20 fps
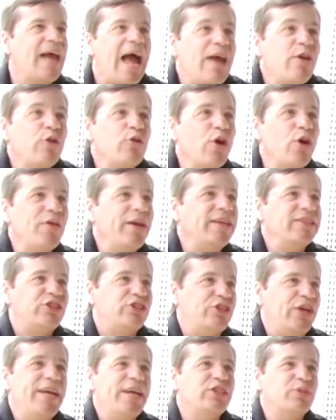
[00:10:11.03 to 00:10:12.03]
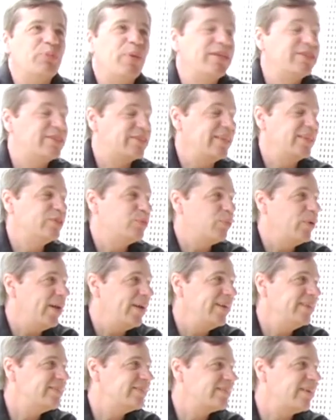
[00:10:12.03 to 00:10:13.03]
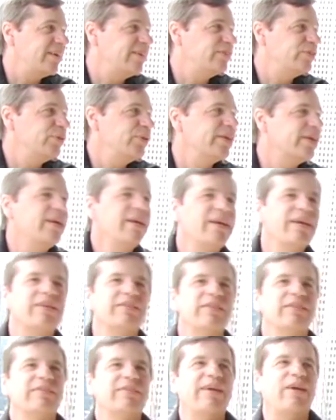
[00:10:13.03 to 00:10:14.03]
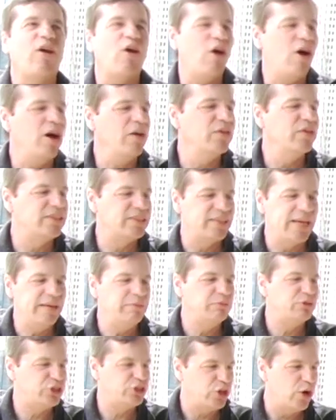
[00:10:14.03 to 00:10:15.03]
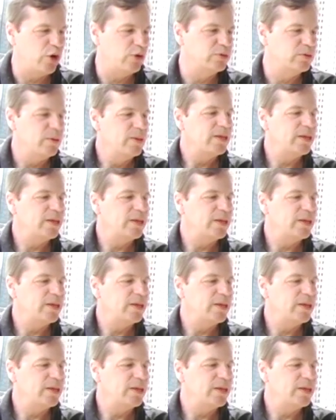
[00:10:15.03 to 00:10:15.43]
I don't know that it's changed much since when I started doing it, because it's like all the same shows.